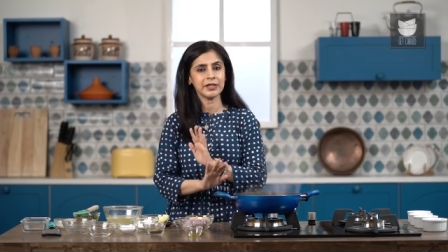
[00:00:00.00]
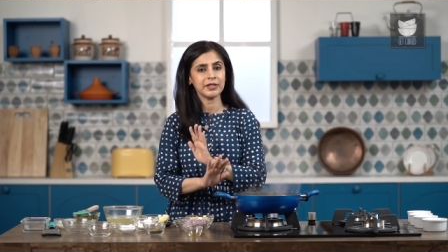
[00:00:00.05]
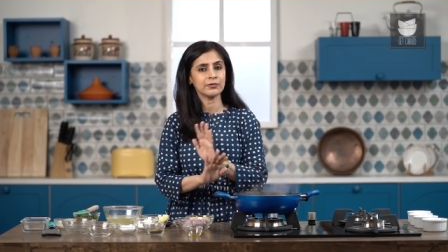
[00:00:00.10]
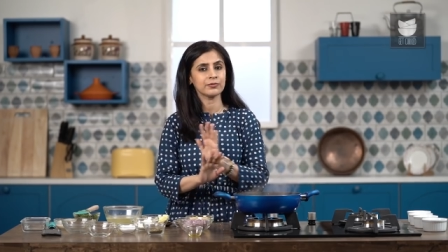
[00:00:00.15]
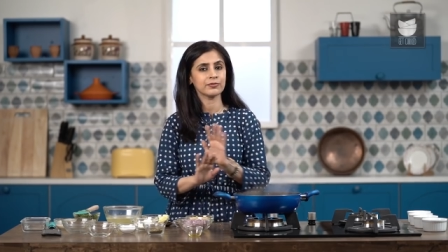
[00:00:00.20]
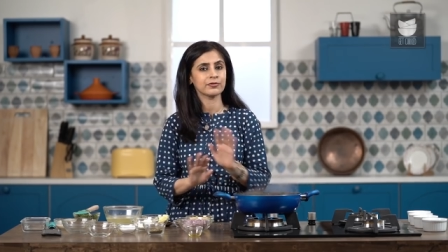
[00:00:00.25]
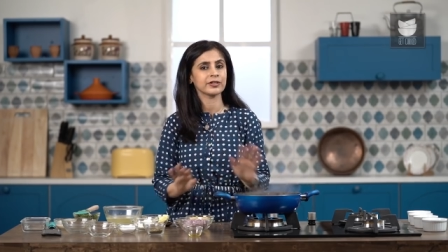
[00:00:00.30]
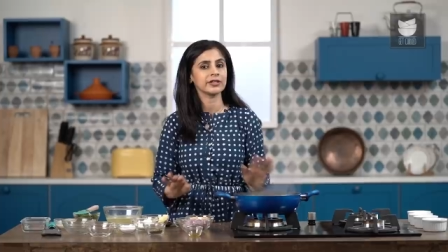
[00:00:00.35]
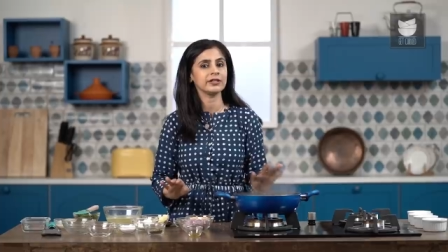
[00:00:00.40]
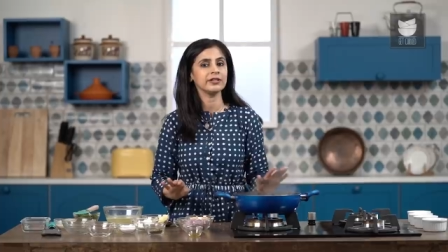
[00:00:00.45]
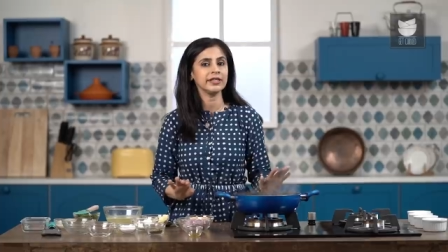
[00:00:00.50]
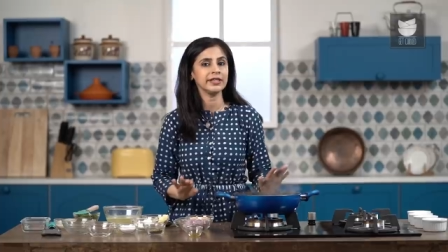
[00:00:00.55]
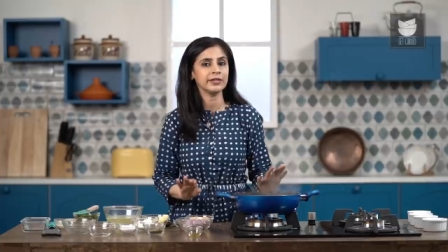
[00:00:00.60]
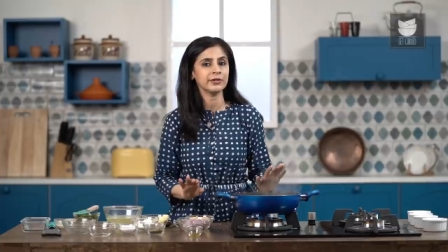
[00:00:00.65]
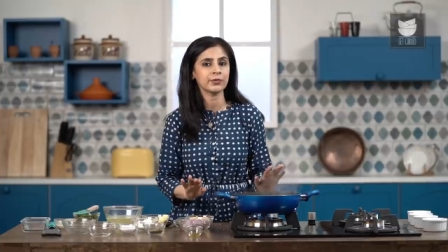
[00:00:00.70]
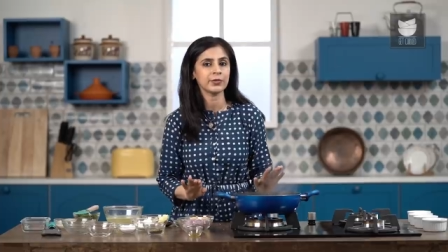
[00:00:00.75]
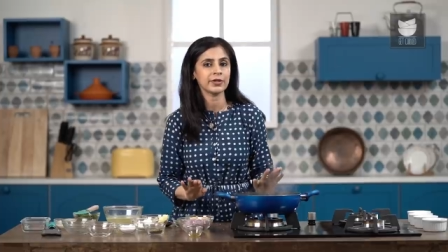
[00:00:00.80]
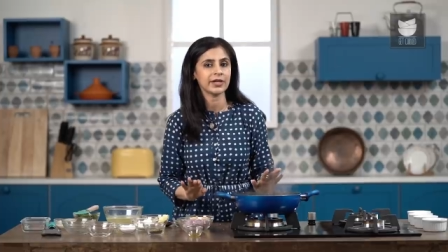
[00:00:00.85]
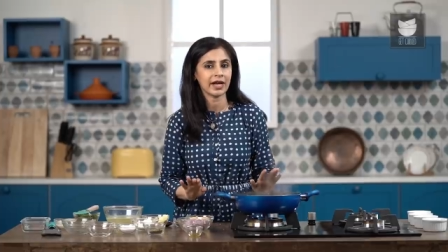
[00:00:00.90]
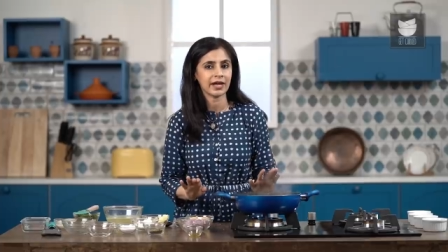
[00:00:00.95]
You really
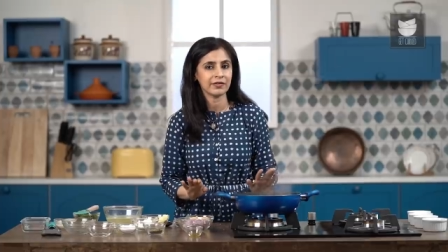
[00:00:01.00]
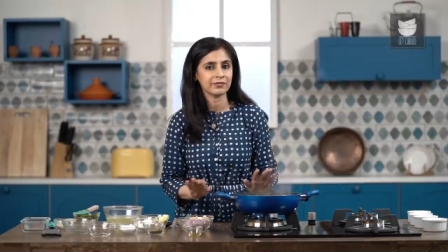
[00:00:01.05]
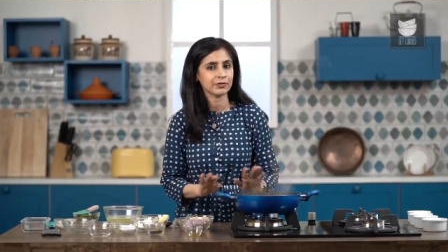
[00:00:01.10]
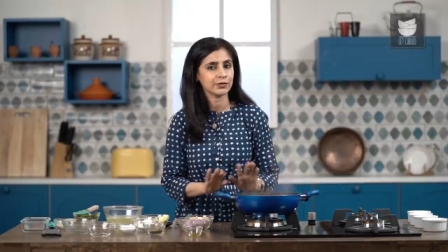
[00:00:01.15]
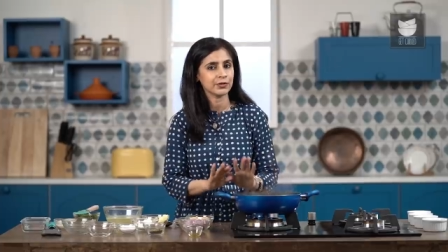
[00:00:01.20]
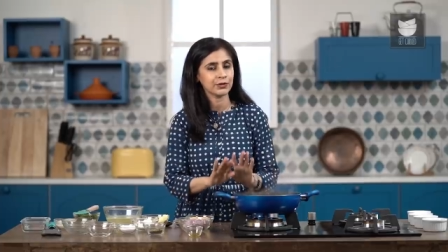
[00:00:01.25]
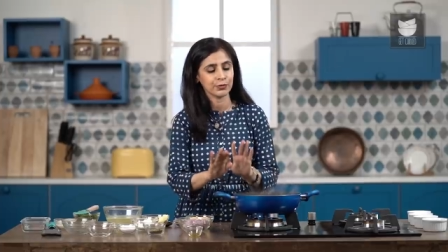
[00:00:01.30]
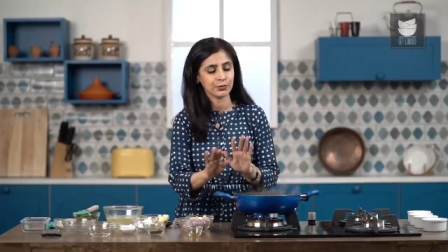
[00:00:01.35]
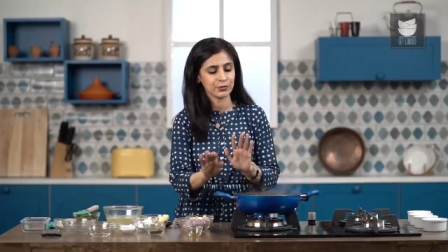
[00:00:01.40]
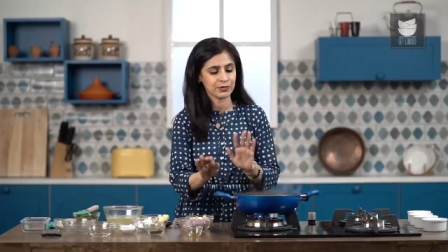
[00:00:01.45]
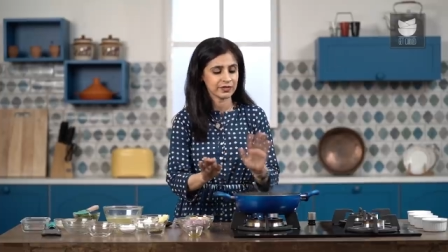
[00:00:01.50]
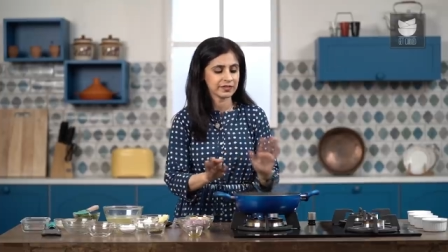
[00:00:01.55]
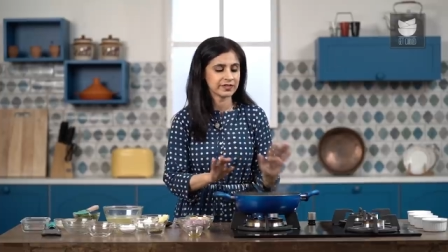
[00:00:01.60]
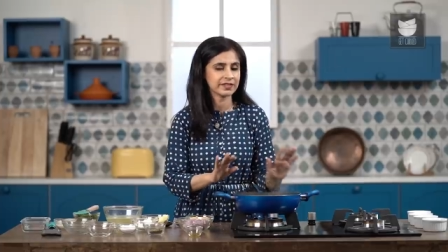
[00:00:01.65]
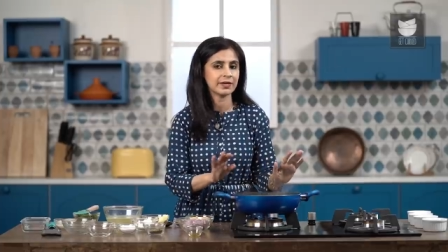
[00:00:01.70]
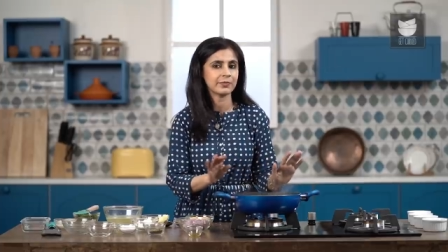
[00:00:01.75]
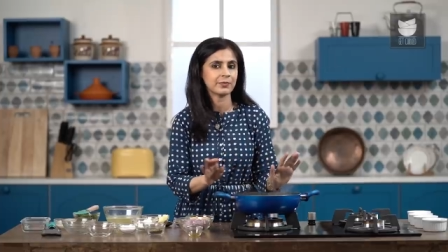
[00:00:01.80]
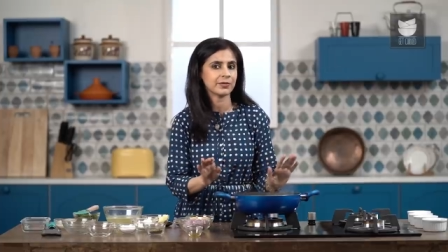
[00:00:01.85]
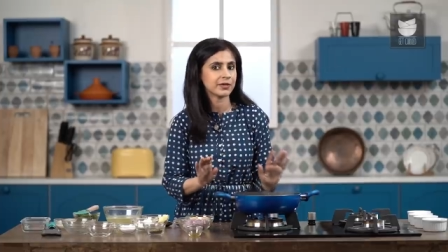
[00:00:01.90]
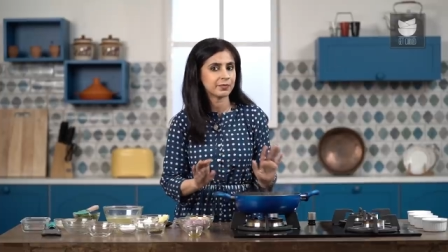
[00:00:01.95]
don't have to use a
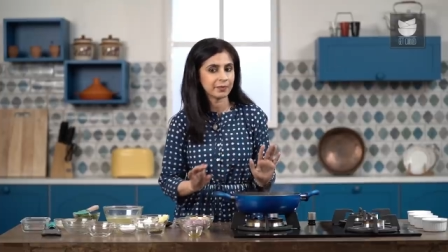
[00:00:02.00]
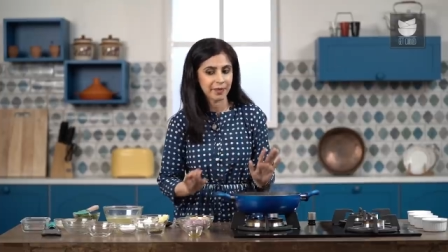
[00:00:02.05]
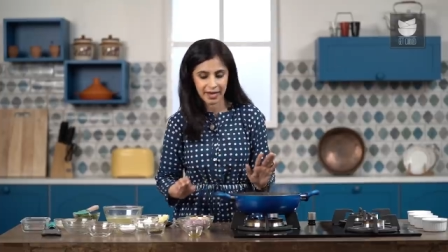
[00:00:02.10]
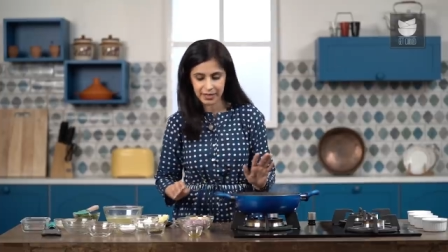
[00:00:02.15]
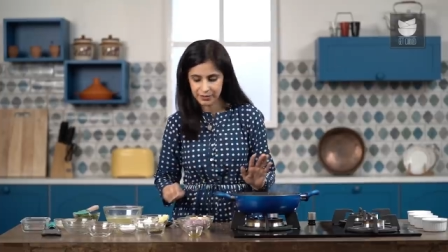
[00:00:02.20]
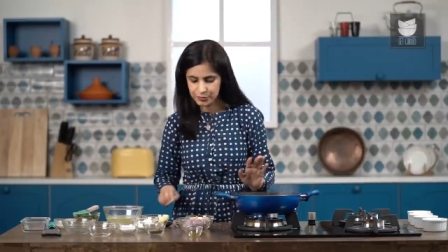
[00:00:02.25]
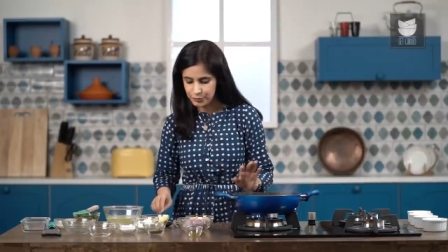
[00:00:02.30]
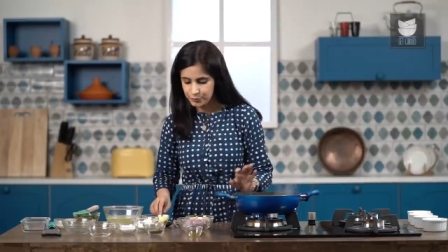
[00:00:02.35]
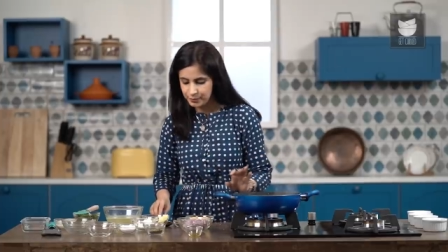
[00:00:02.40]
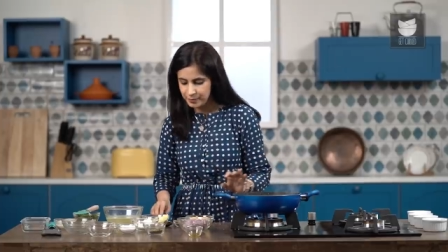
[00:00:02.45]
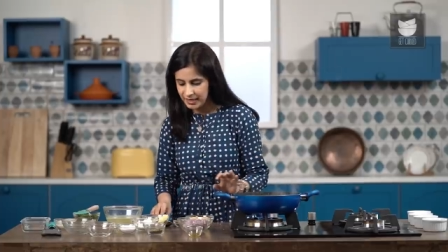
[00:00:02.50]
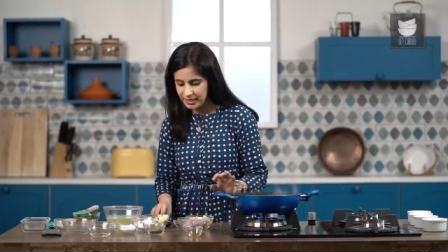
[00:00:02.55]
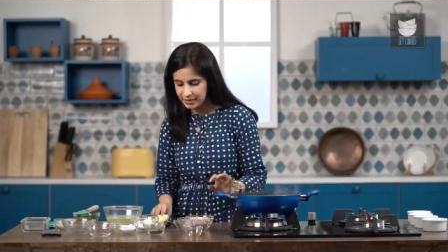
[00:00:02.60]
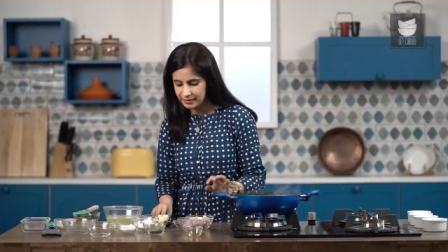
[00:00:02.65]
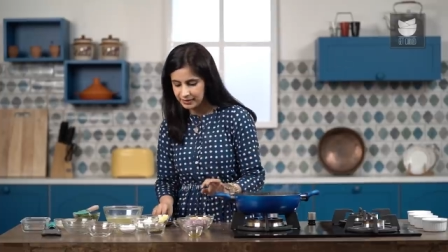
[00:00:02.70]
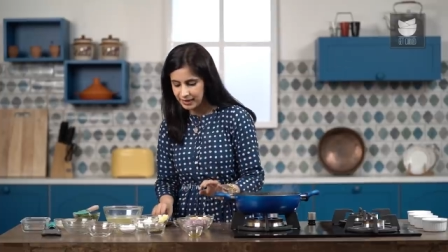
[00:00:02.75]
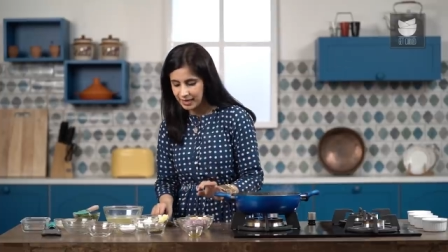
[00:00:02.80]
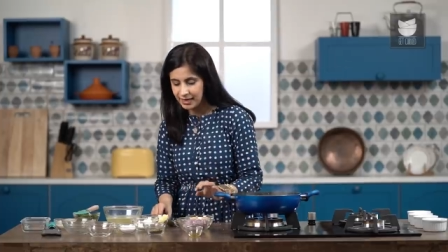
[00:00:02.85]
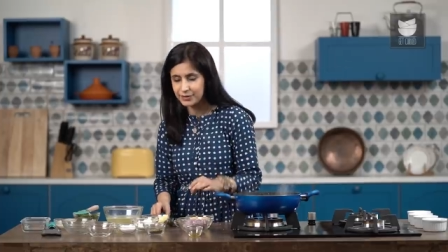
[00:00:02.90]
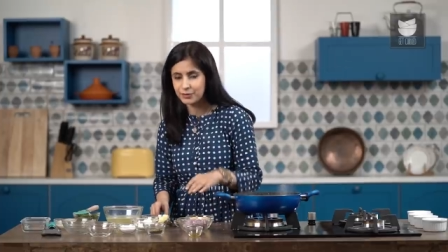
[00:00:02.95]
separate pan to
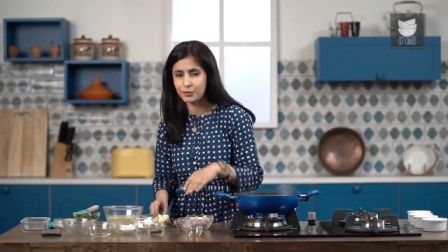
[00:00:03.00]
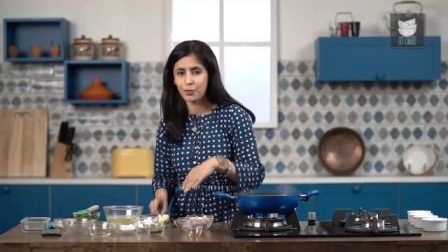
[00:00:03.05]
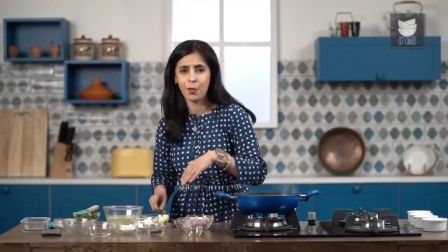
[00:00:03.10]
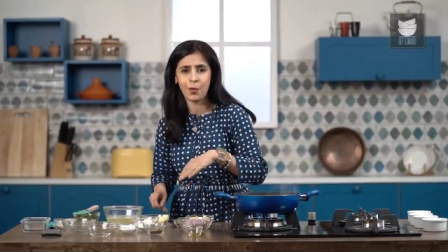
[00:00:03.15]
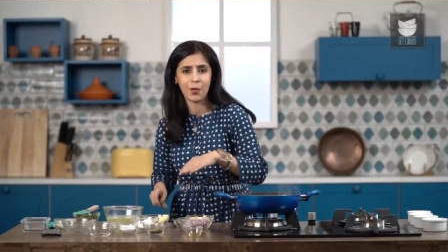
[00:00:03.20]
make that